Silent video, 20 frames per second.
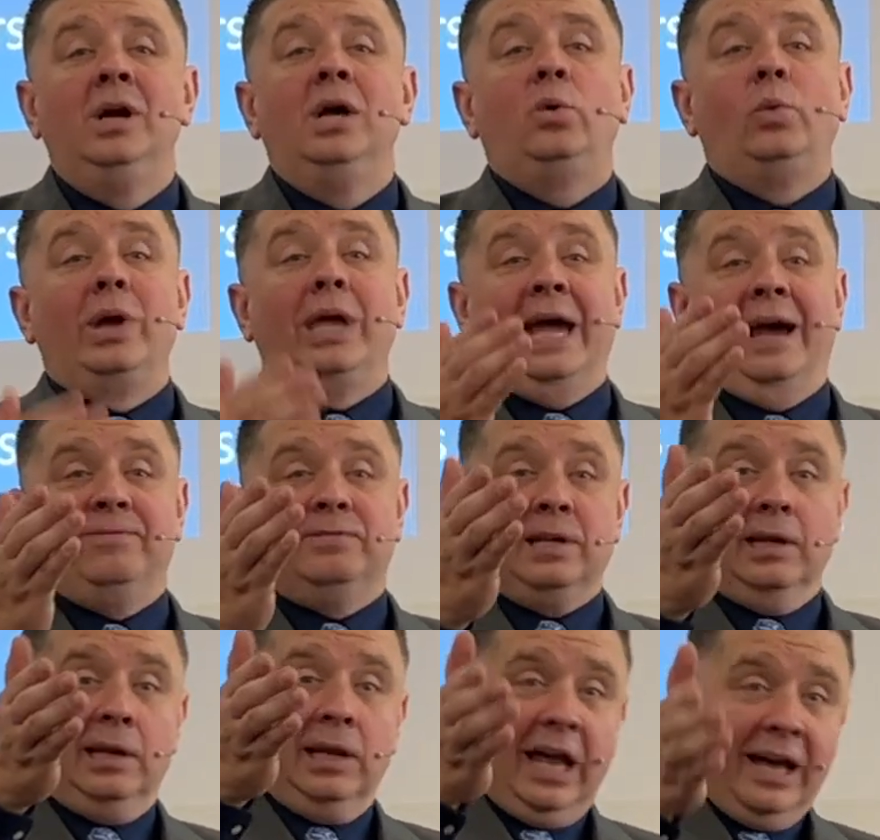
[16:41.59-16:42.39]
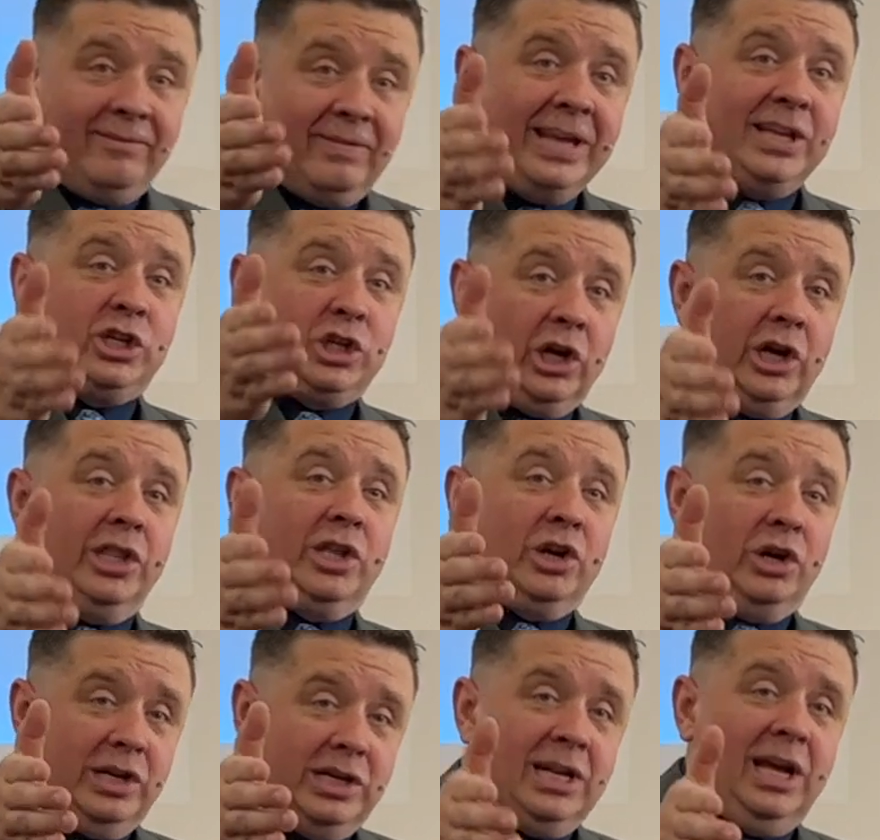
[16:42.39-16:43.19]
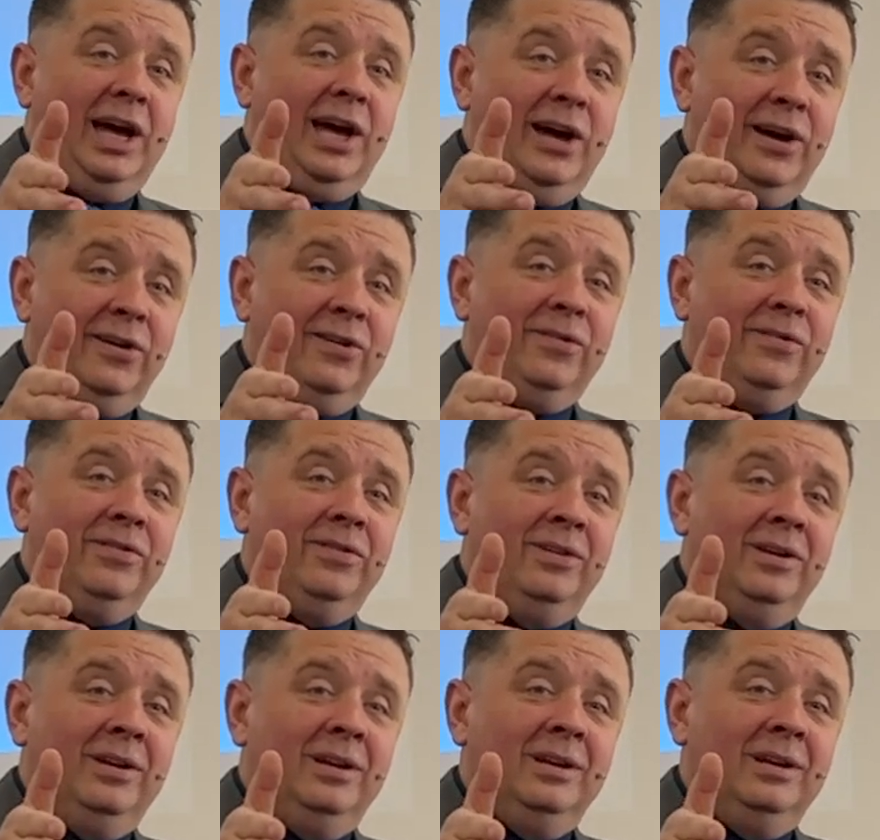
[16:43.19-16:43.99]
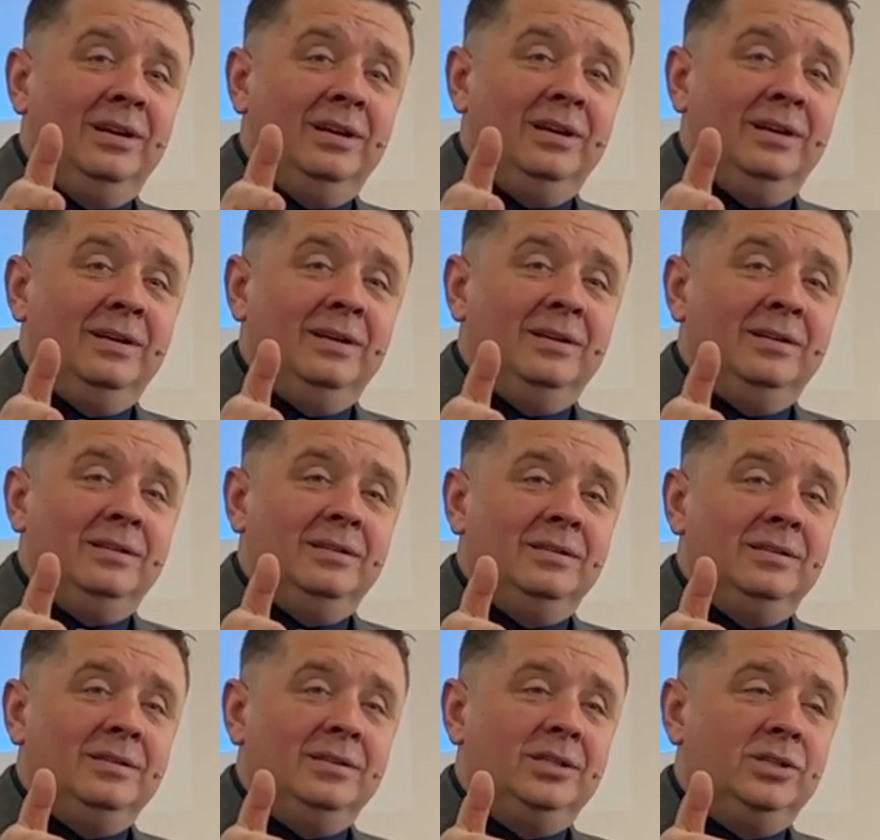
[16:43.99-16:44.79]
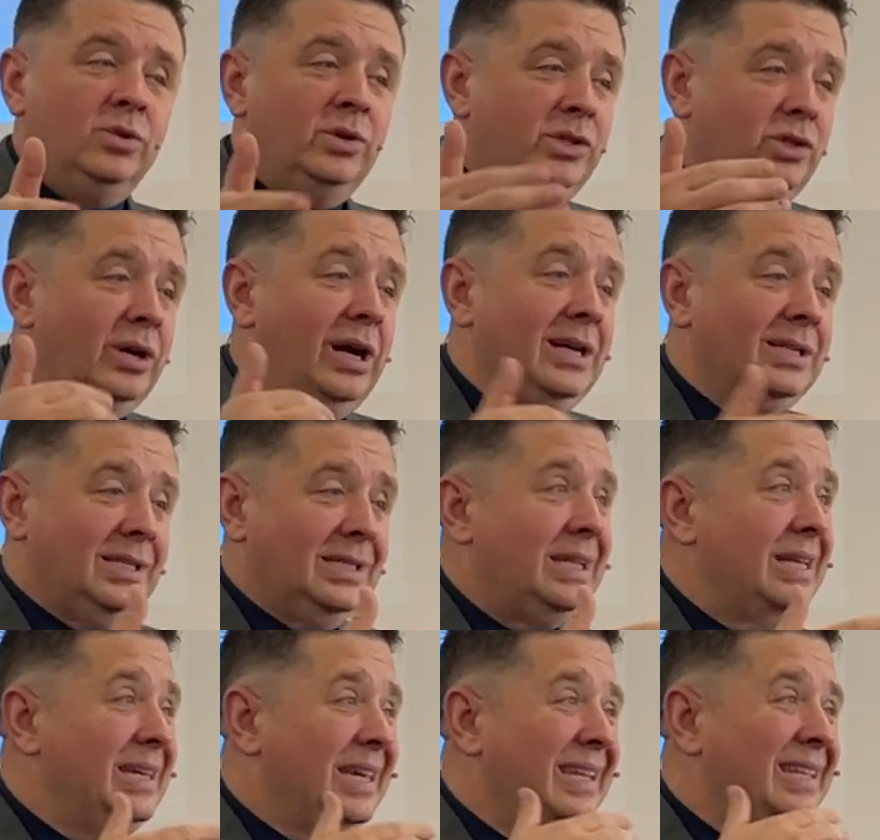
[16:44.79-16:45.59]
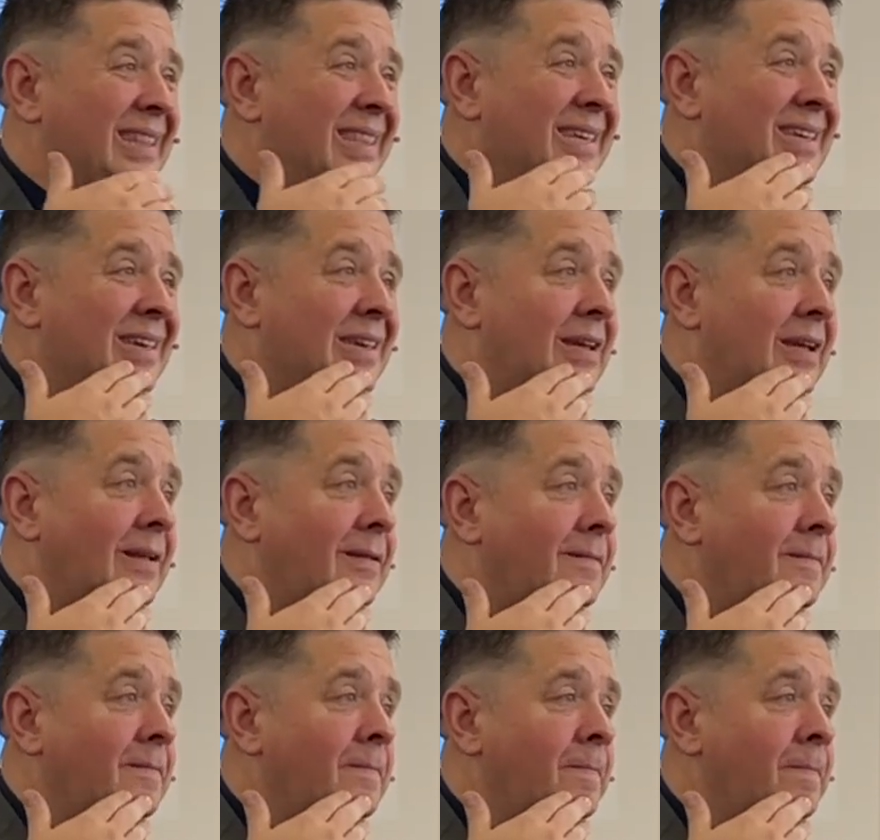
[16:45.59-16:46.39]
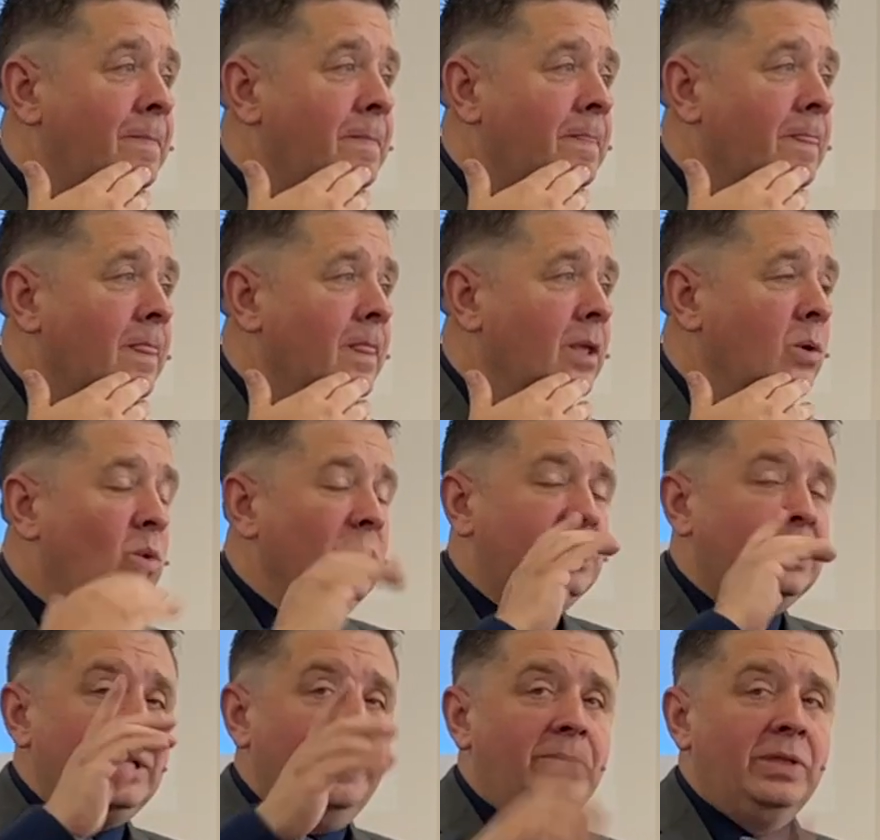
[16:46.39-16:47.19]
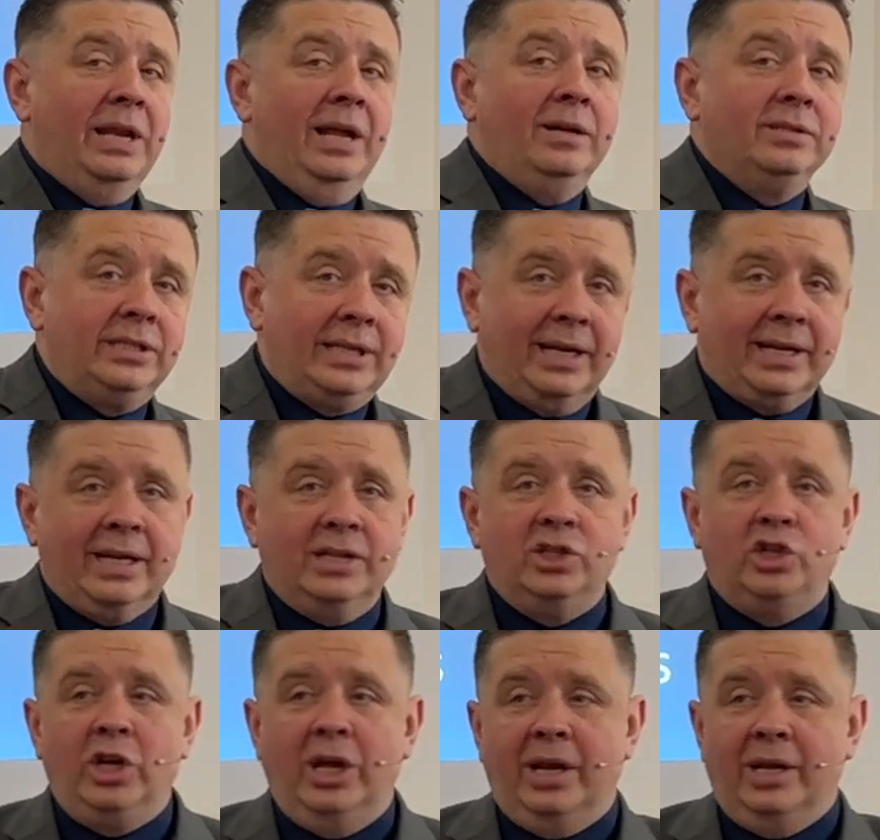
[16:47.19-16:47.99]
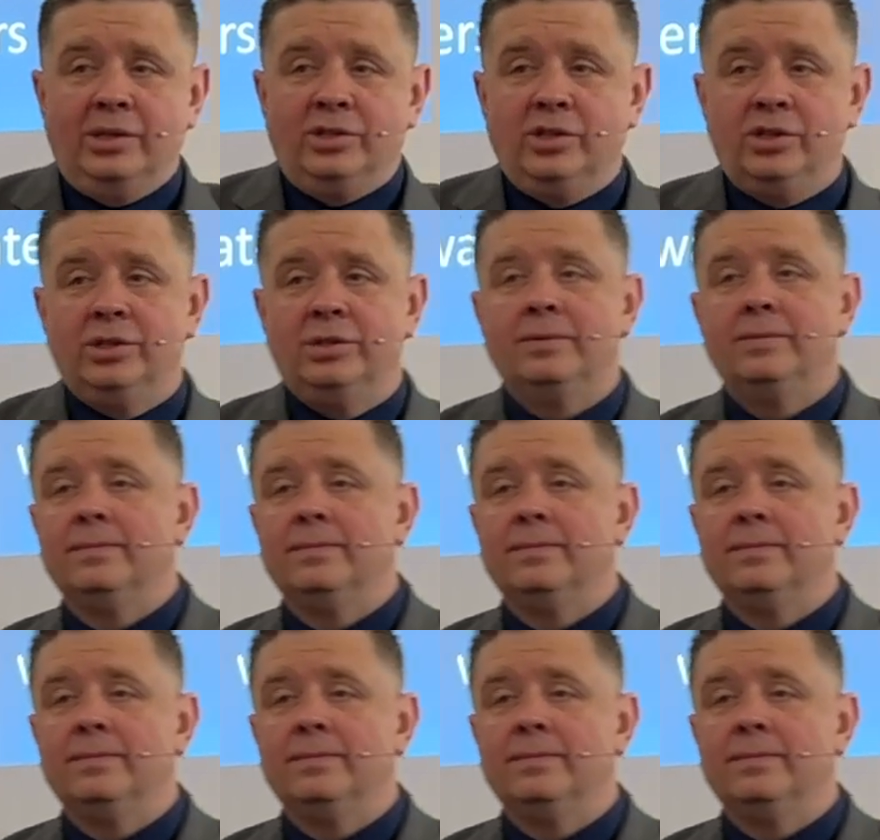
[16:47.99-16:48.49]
We have to love each other enough to address stinking thinking. What's something else I can change?